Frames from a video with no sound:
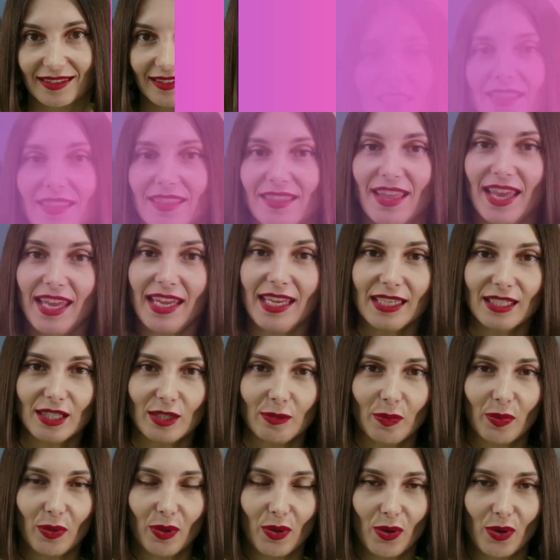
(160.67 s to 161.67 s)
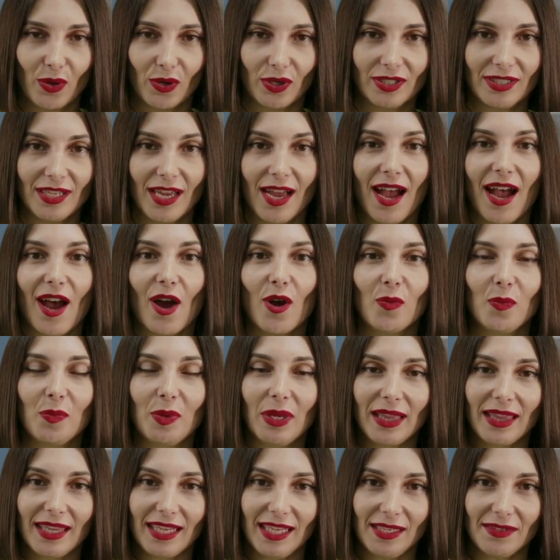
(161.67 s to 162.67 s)
They explored how
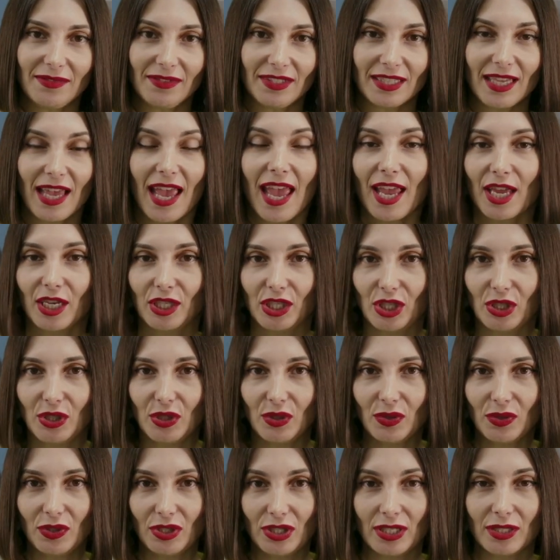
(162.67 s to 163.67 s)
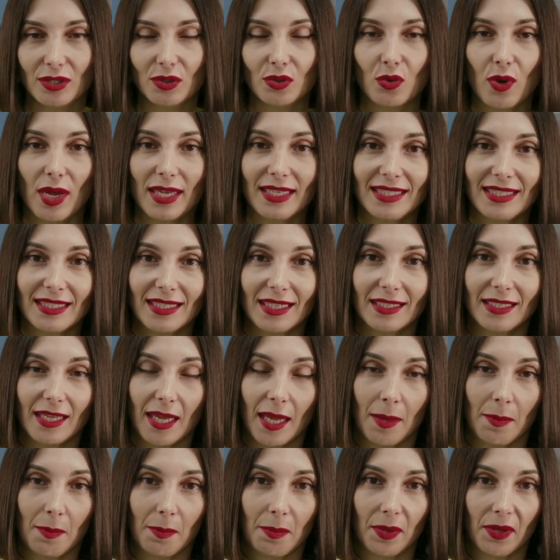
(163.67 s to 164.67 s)
beliefs, attitudes, trusts, and
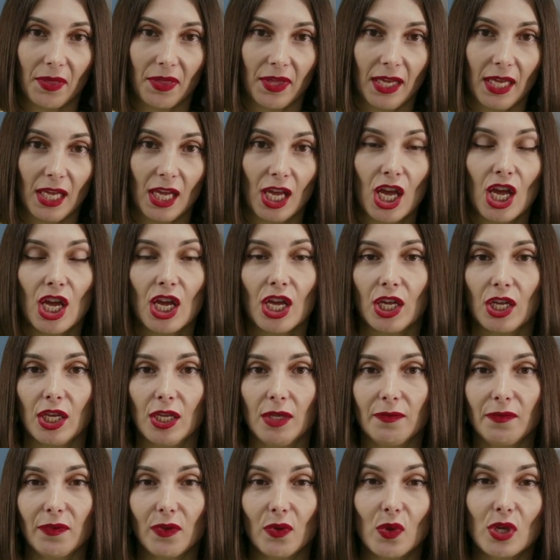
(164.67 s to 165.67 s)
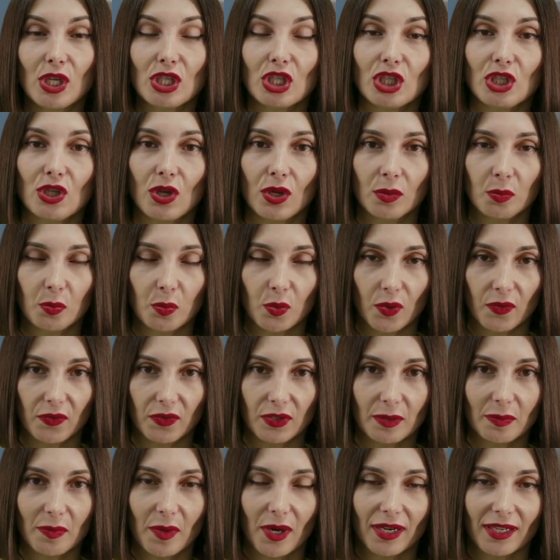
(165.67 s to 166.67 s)
empathy influence non-profit
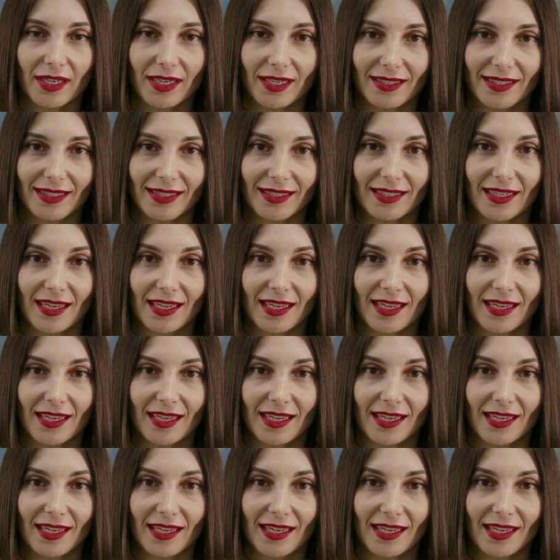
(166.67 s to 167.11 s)
marketing.